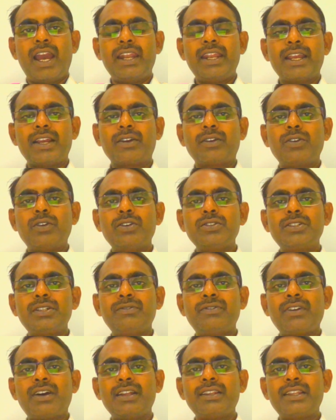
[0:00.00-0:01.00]
and a
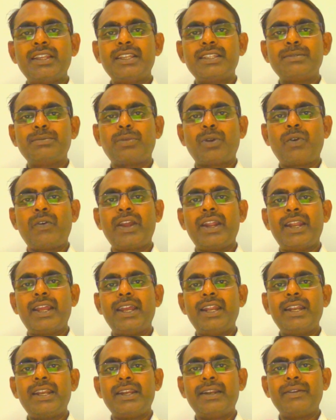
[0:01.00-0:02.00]
closed path is
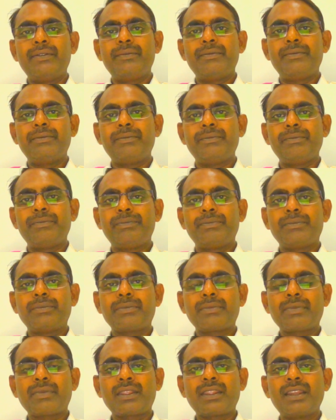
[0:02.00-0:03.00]
provided,
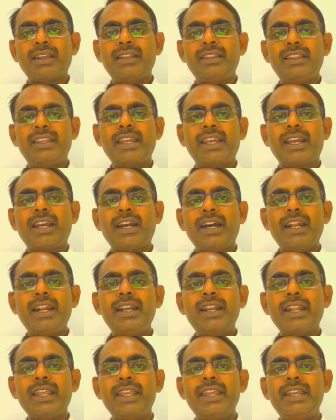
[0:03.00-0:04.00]
the
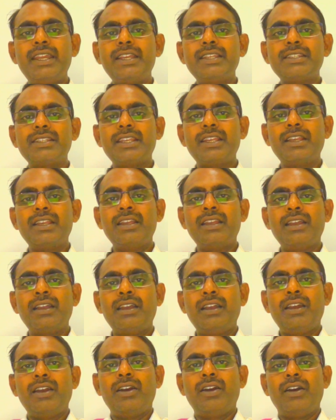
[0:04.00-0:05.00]
current is
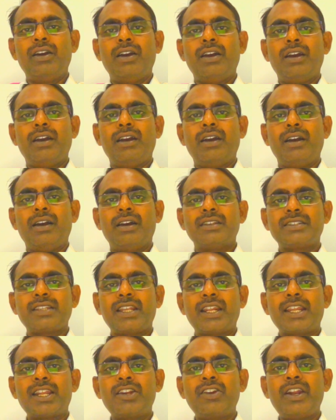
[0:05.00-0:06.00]

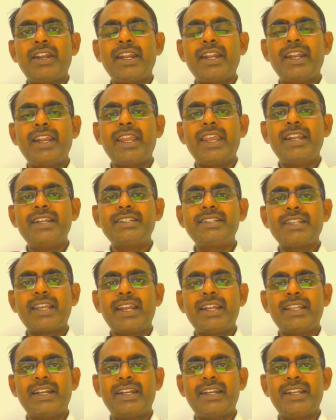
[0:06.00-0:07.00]
circulated
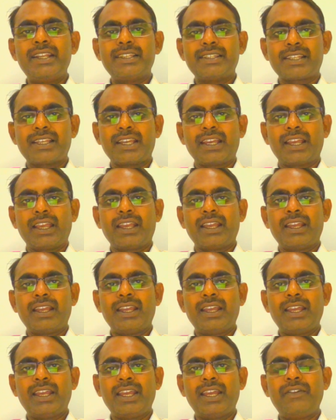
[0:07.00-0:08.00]
inside the disk,
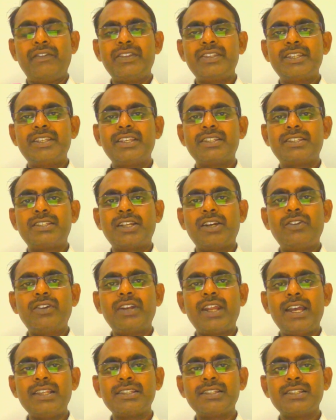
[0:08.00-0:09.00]
which is
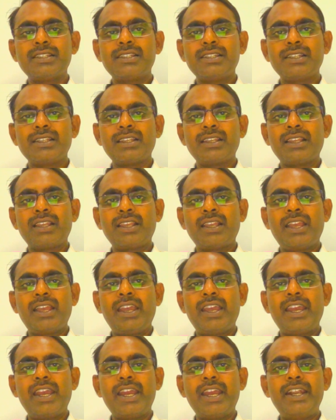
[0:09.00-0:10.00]
known as
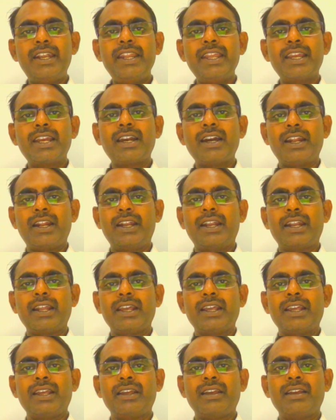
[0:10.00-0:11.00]
eddy
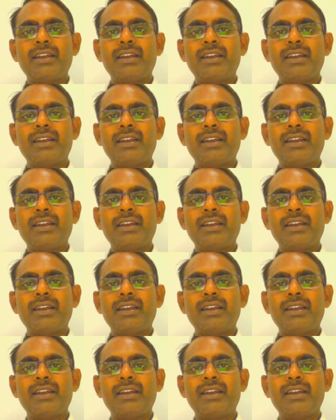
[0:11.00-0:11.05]
current.